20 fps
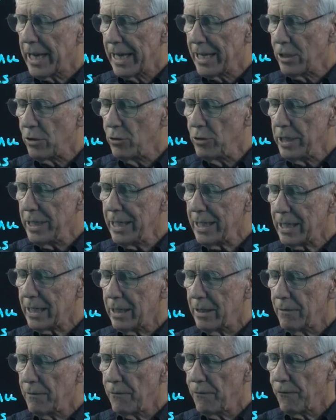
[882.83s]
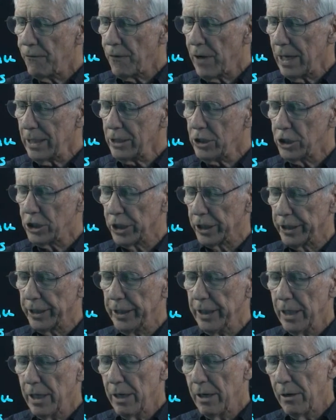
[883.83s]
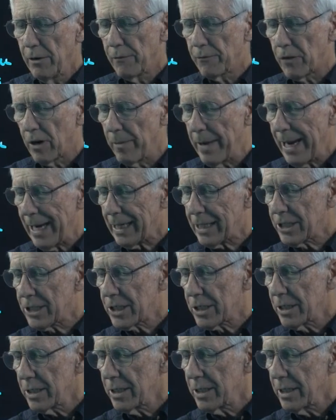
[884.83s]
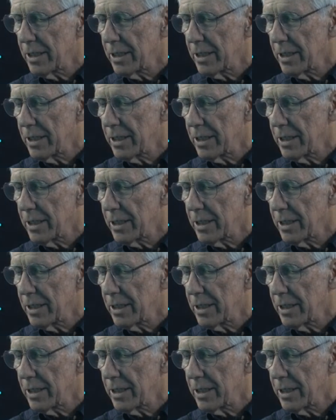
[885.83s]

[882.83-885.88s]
a unique function from x